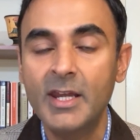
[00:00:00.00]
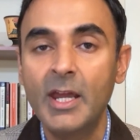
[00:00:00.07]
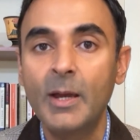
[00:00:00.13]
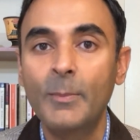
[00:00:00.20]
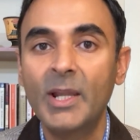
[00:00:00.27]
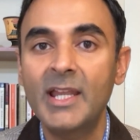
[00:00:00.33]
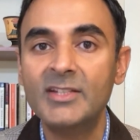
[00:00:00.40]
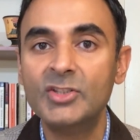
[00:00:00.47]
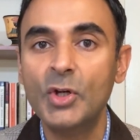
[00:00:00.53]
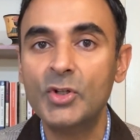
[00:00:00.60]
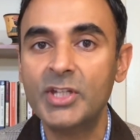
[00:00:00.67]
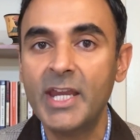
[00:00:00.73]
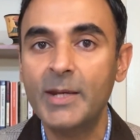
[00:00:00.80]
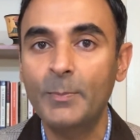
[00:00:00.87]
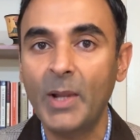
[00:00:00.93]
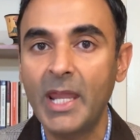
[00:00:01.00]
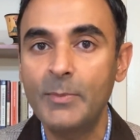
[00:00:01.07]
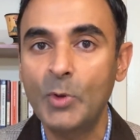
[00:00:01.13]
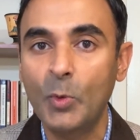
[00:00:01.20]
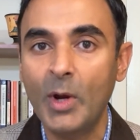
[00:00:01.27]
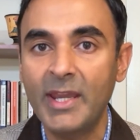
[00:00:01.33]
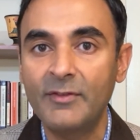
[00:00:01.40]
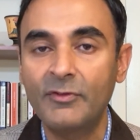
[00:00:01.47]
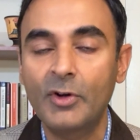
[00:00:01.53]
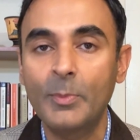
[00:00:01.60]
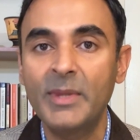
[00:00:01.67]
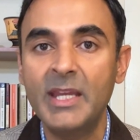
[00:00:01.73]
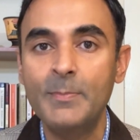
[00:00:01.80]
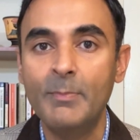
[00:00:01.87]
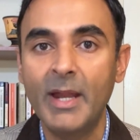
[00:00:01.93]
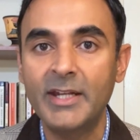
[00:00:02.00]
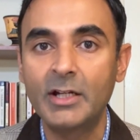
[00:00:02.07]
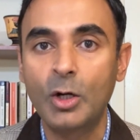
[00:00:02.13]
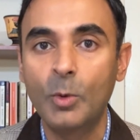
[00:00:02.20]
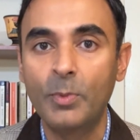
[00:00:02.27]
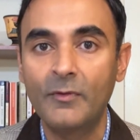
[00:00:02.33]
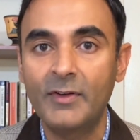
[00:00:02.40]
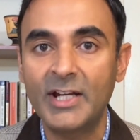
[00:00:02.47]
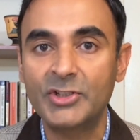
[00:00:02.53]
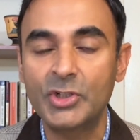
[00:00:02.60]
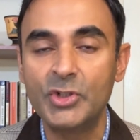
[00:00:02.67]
but let's not take blame away from the medical profession.